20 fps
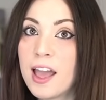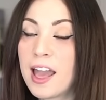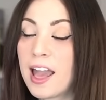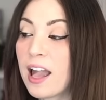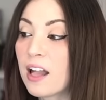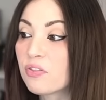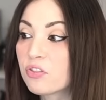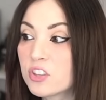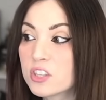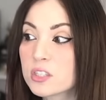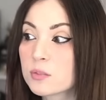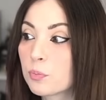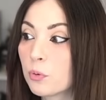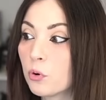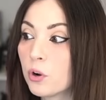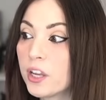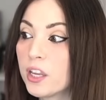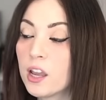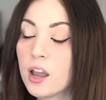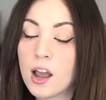At this
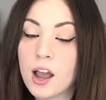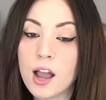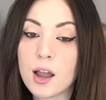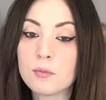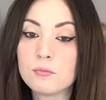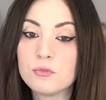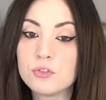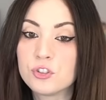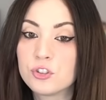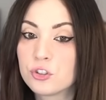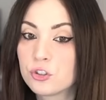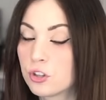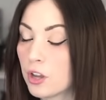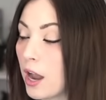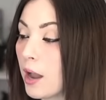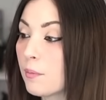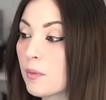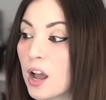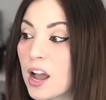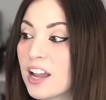point, I'm,
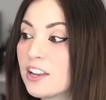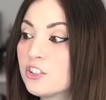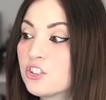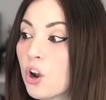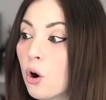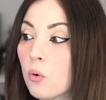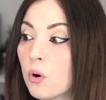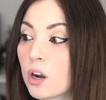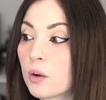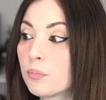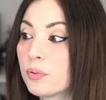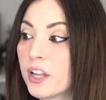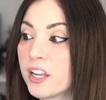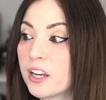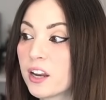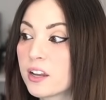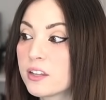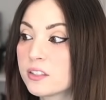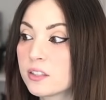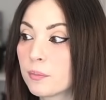I'm I don't want to play
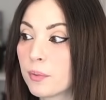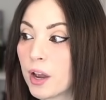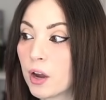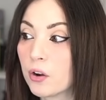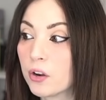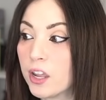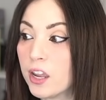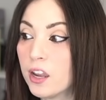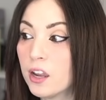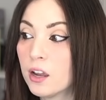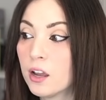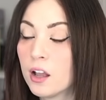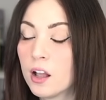nice about it.